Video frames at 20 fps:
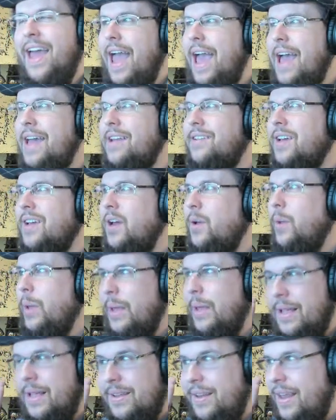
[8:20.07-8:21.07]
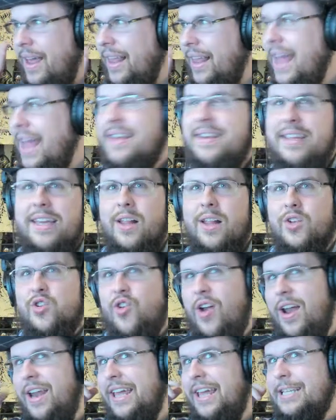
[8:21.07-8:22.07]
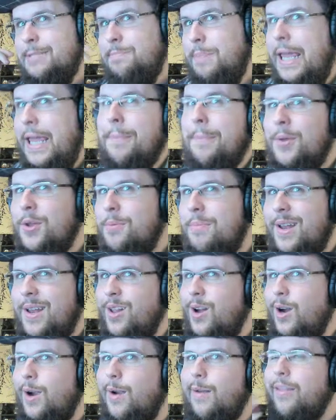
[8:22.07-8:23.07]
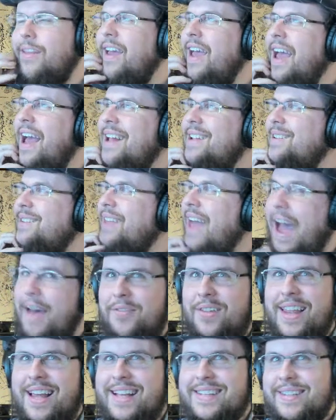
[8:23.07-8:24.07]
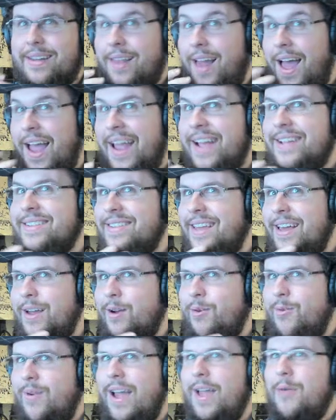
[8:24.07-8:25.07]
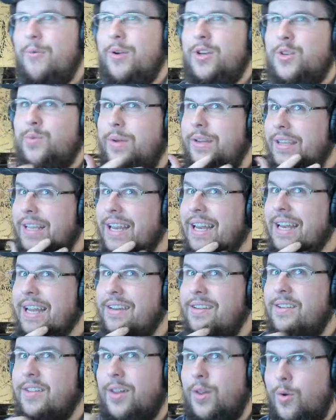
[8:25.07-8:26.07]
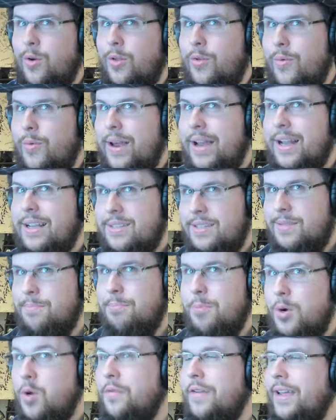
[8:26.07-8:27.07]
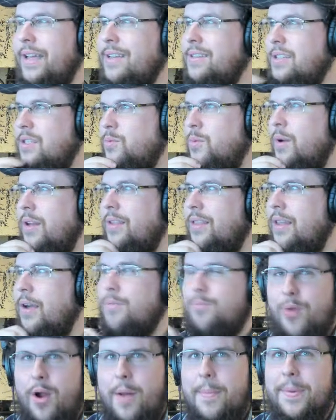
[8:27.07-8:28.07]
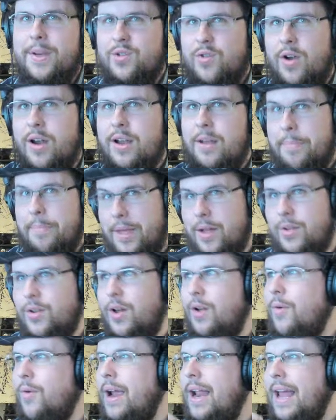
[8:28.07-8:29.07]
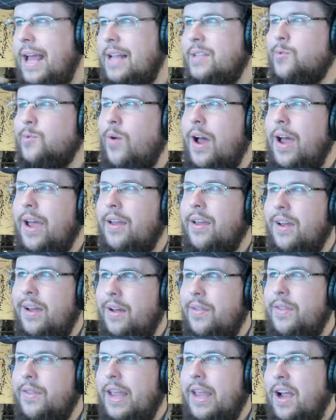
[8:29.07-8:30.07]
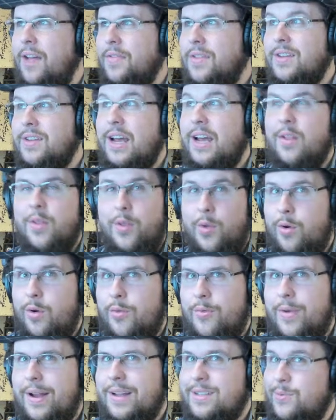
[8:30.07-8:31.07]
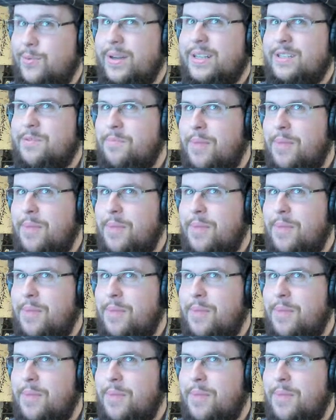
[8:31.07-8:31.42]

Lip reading: and Elendil trying to get his people to Middle Earth and have the last alliance later, right? Which would lead into the Lord of the Rings movies, is what they're probably trying to build on, right? Hence why they got the title of Lord of the Rings of